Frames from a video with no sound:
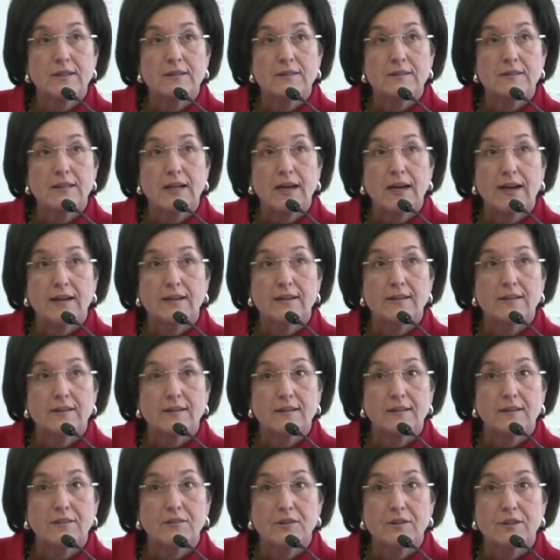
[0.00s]
LAC
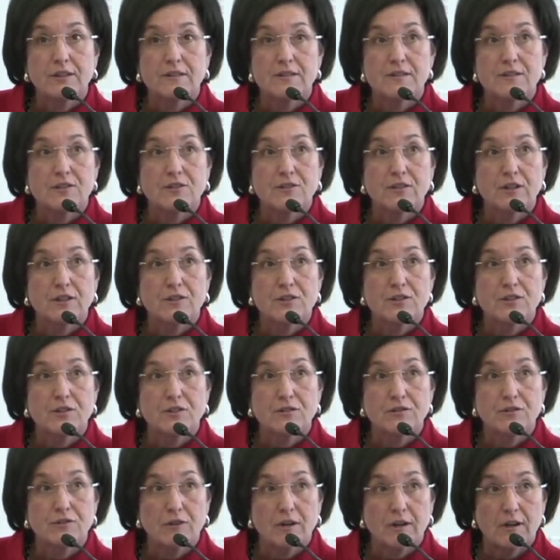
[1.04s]
governance structure
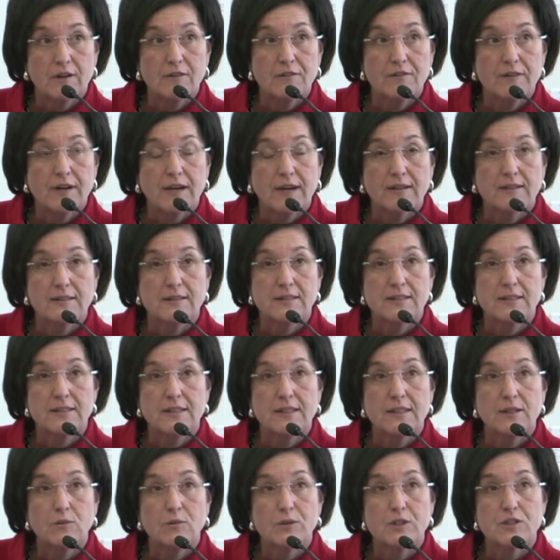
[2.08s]
for our
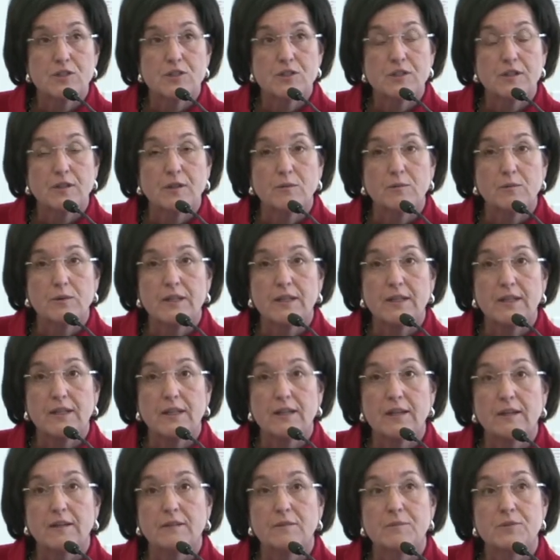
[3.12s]
faculty, which we
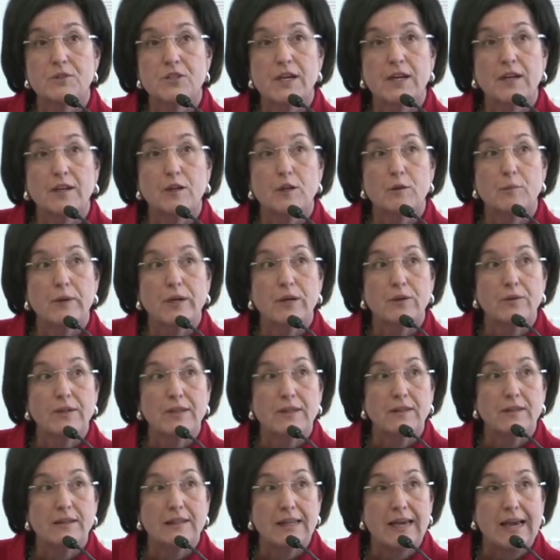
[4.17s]
chatted about
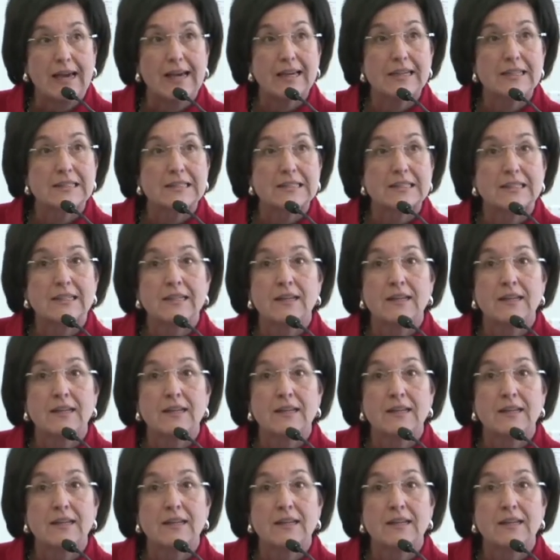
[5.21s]
in LAC.